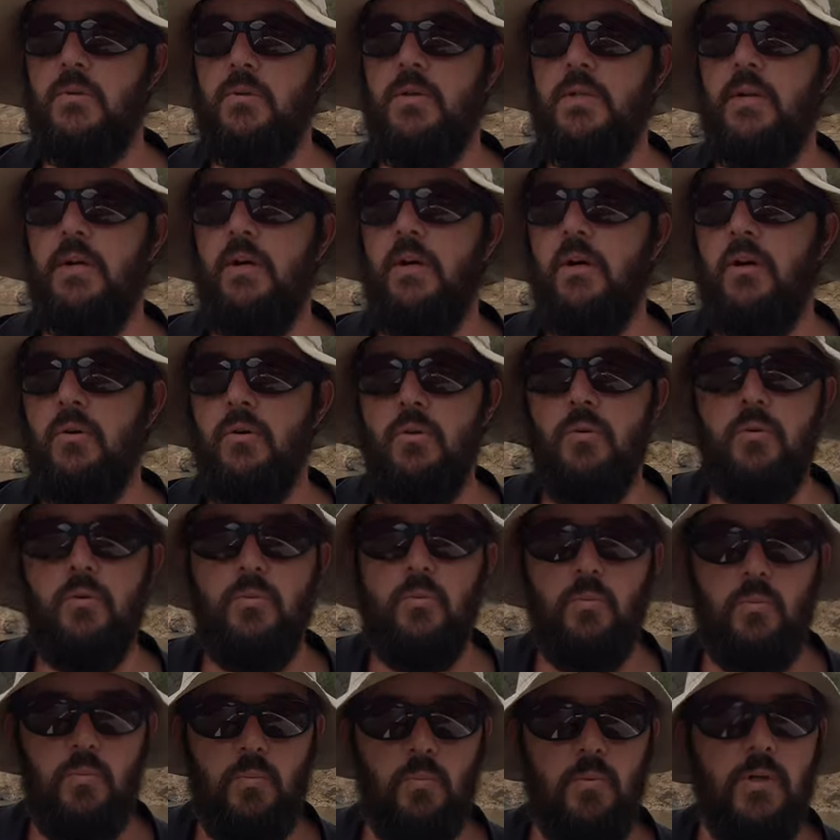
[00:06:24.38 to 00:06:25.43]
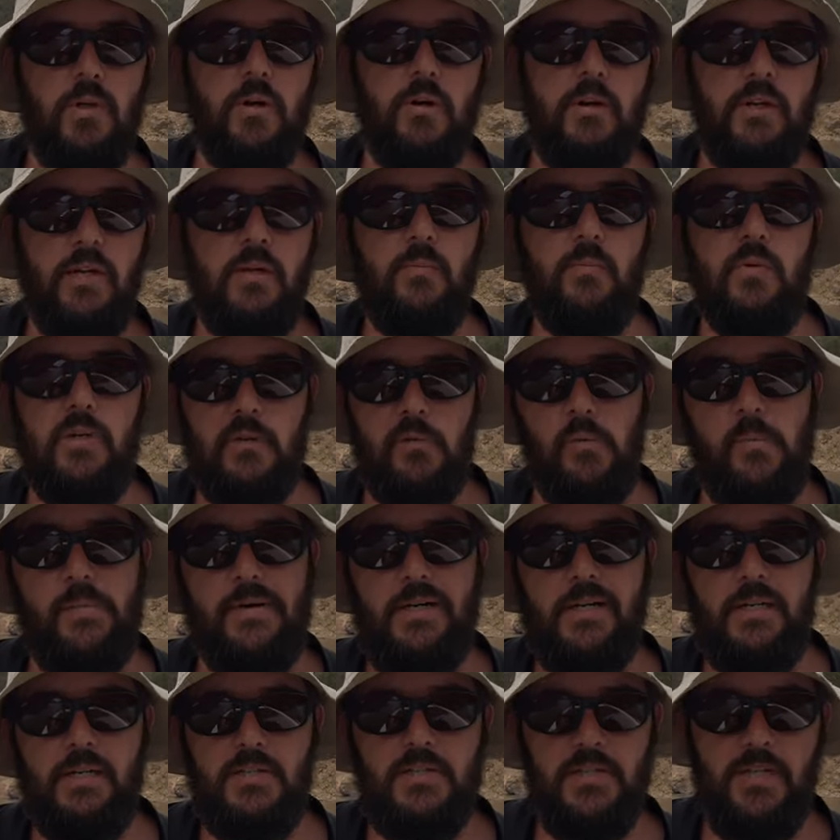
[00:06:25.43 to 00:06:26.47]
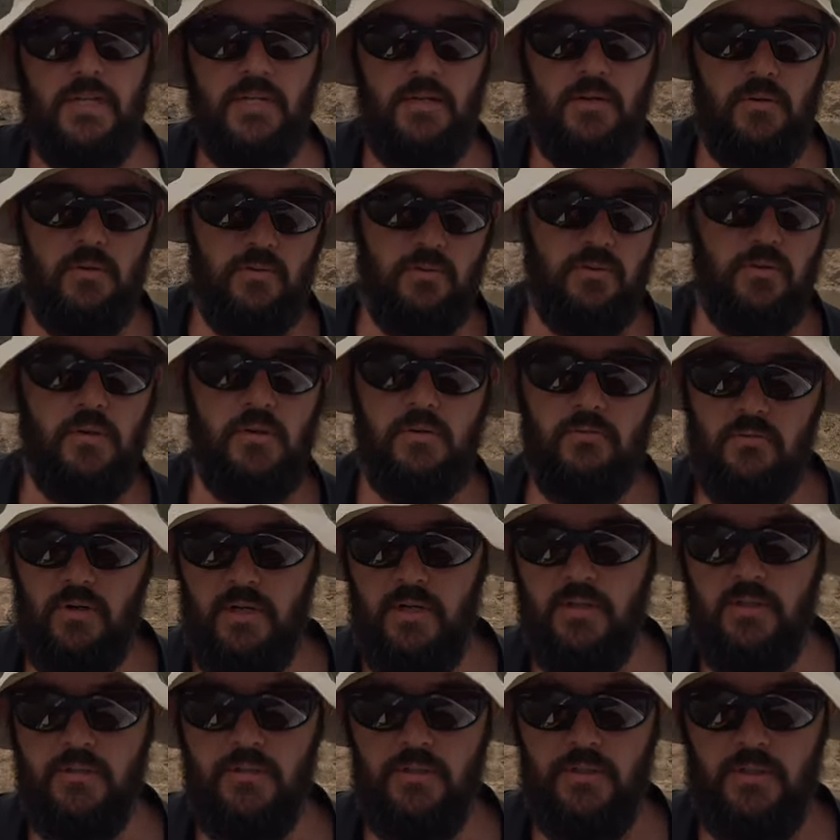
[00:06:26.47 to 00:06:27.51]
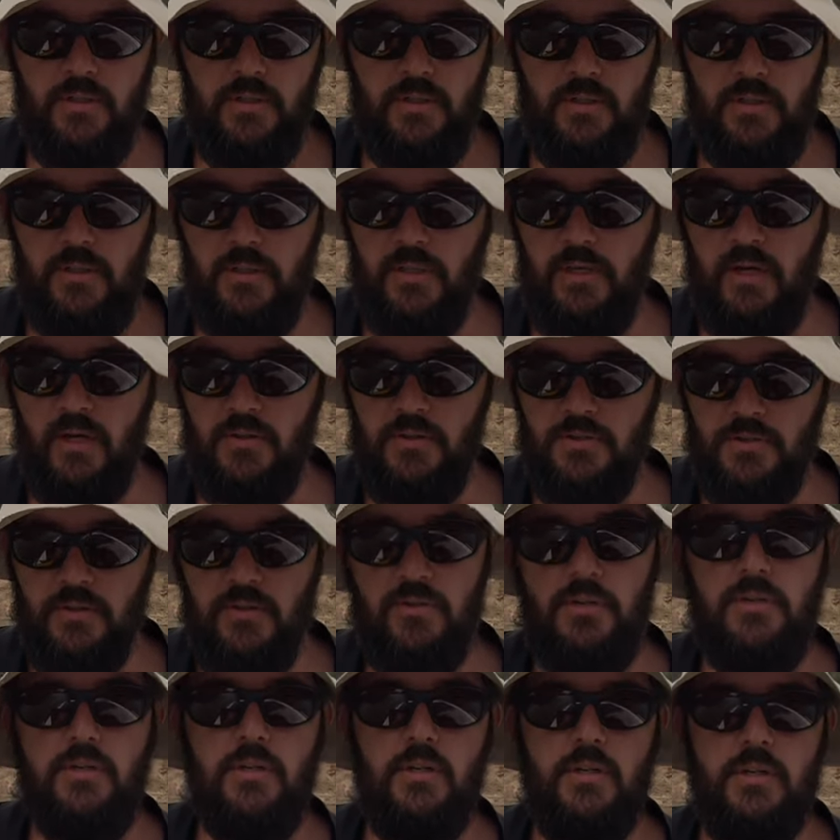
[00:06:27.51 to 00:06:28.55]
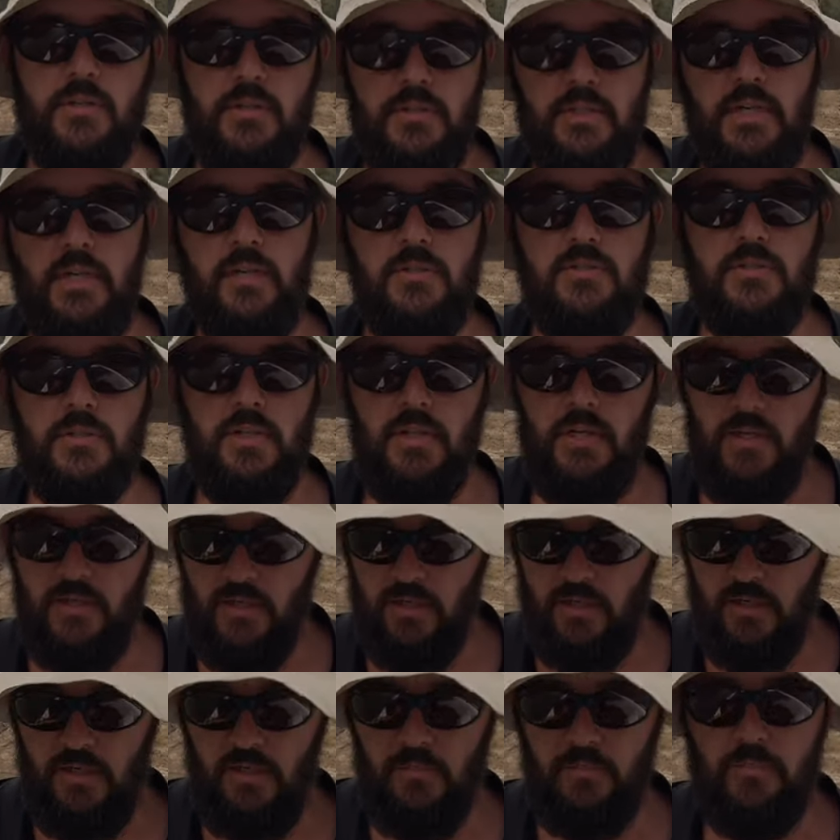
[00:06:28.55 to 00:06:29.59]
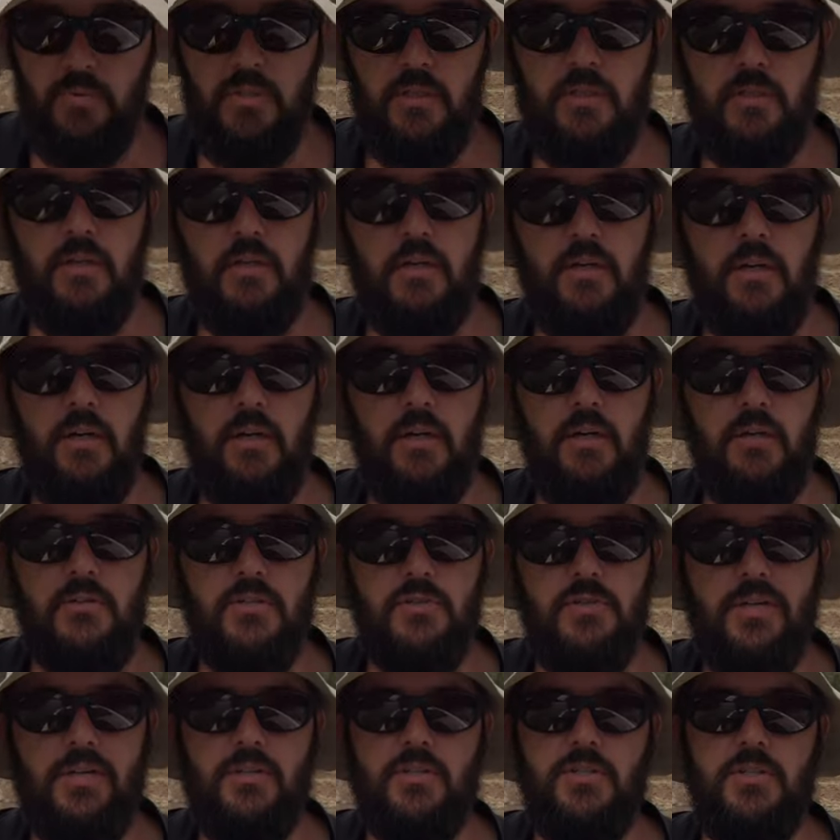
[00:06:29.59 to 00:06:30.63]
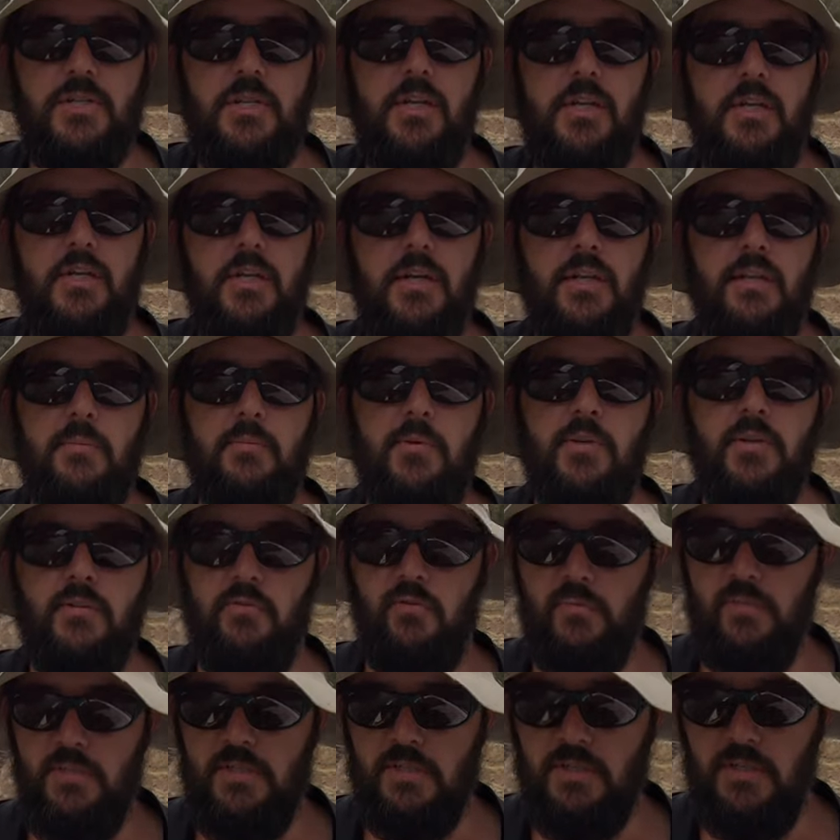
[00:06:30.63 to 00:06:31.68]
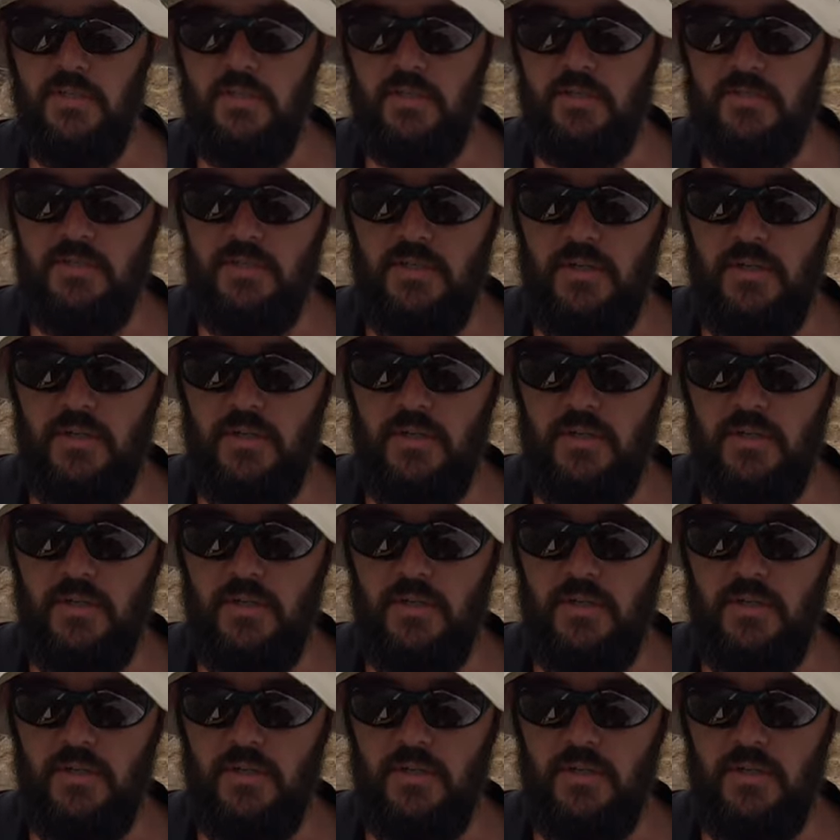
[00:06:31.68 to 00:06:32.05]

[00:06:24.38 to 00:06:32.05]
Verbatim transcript: so I know where I am, where my marks are, or I'll run uh, the 2D, the down scan, and a big uh, structure scan down the bottom of my sounder.